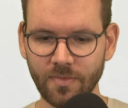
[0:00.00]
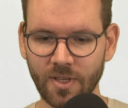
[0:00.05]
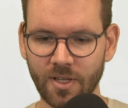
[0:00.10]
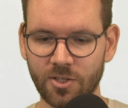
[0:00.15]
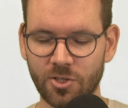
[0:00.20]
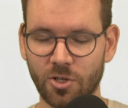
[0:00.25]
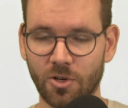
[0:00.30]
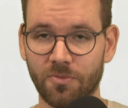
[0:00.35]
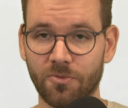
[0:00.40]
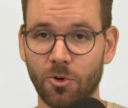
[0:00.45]

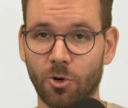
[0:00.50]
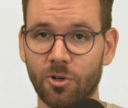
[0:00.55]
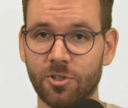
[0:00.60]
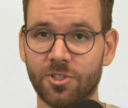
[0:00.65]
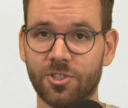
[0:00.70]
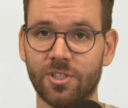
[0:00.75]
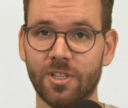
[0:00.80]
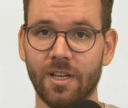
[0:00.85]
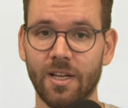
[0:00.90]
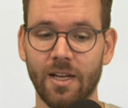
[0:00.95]
So of
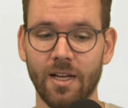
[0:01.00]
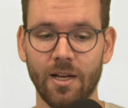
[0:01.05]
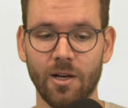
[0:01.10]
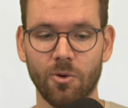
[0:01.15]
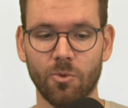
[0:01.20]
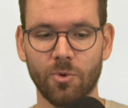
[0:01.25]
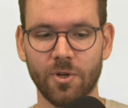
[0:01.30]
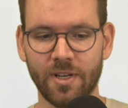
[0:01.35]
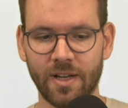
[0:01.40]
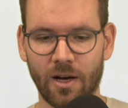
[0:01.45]
course,
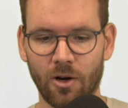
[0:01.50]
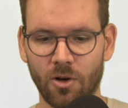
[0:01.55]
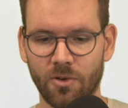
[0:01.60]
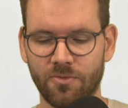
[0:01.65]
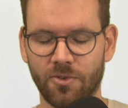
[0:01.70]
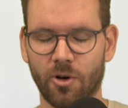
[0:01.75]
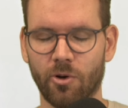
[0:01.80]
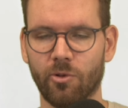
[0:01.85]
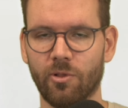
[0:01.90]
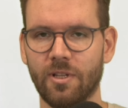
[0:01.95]
we now have
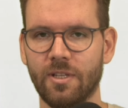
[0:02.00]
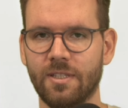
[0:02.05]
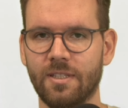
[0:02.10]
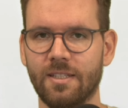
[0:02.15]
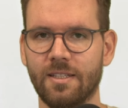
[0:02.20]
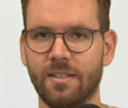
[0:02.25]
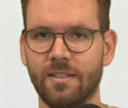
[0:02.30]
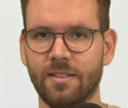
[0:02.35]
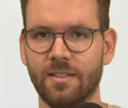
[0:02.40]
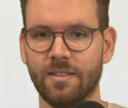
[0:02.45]
only
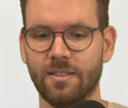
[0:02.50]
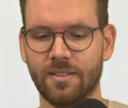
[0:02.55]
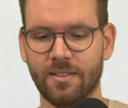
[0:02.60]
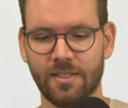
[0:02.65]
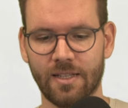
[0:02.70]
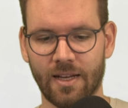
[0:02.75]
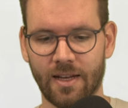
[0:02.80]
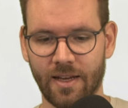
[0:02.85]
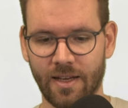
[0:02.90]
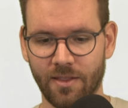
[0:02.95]

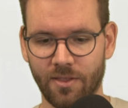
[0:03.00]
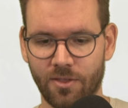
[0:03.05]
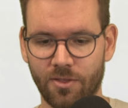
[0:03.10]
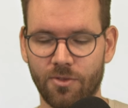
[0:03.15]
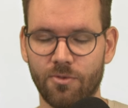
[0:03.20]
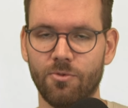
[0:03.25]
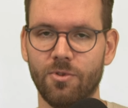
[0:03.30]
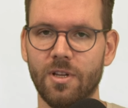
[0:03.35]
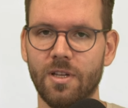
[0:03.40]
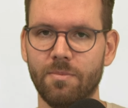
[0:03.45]
designed
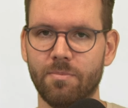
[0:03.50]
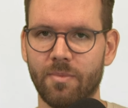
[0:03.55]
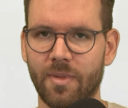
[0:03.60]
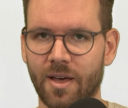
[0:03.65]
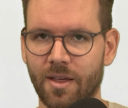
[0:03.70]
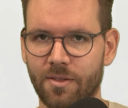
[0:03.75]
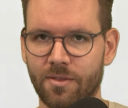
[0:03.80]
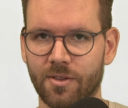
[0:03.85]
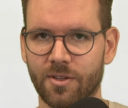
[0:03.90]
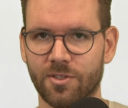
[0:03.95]
3
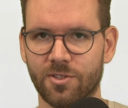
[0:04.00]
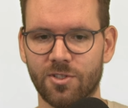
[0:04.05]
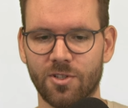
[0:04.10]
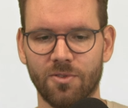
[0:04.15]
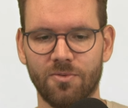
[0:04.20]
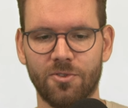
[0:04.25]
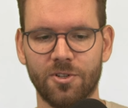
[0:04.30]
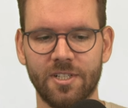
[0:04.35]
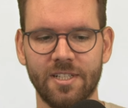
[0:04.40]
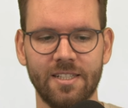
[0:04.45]
methods. So
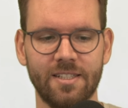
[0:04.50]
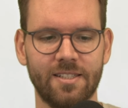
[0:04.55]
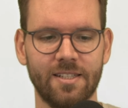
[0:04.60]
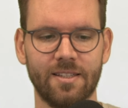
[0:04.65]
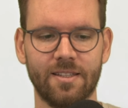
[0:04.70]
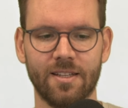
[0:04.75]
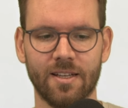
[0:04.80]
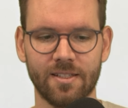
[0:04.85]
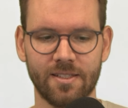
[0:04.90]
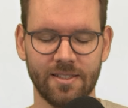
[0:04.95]
for this,
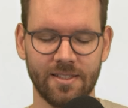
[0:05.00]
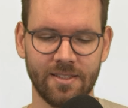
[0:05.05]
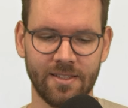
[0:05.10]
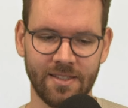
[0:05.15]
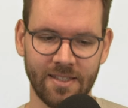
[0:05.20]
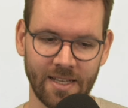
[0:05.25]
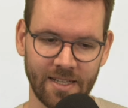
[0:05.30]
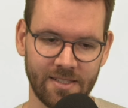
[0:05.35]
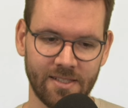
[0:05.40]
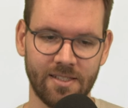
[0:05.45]
it doesn't
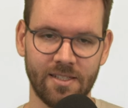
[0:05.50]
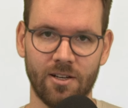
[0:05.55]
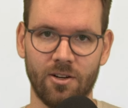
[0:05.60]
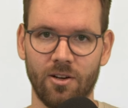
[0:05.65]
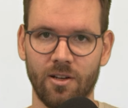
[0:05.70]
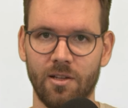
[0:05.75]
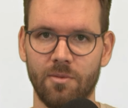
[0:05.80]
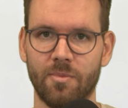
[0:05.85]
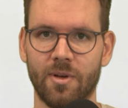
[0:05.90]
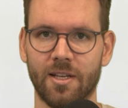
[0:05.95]

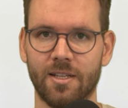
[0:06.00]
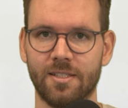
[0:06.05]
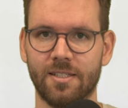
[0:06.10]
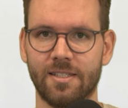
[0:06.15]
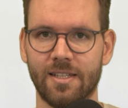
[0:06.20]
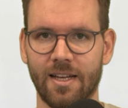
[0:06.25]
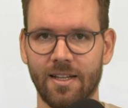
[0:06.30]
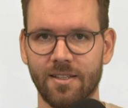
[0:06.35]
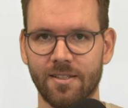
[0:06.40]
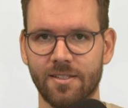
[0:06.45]
necessarily make
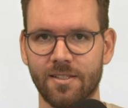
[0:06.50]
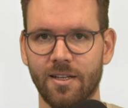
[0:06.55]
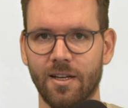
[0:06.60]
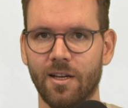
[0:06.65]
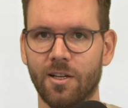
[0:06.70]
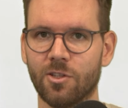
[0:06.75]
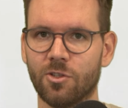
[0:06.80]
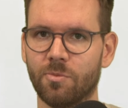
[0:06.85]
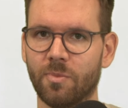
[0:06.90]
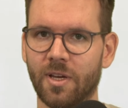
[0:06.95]
sense
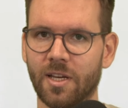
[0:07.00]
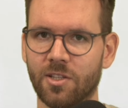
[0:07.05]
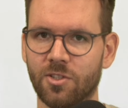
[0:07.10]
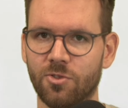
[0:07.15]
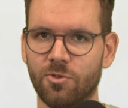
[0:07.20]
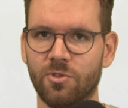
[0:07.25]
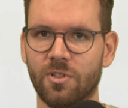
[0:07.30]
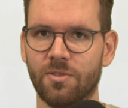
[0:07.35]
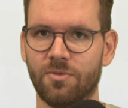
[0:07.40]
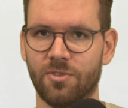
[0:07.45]
to make
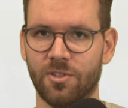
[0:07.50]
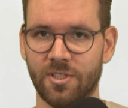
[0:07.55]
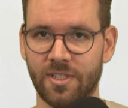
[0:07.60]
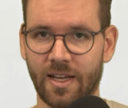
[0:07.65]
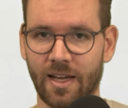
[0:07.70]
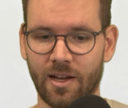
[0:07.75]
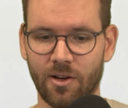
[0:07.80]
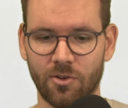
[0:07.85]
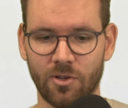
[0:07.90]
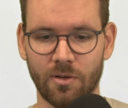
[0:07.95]
2 different
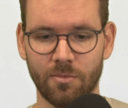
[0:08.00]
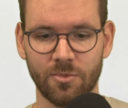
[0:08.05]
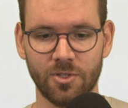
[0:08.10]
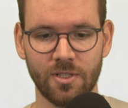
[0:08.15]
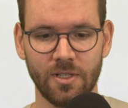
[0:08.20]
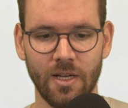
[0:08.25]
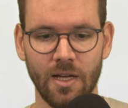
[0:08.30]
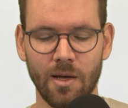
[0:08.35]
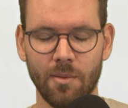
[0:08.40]
diagrams.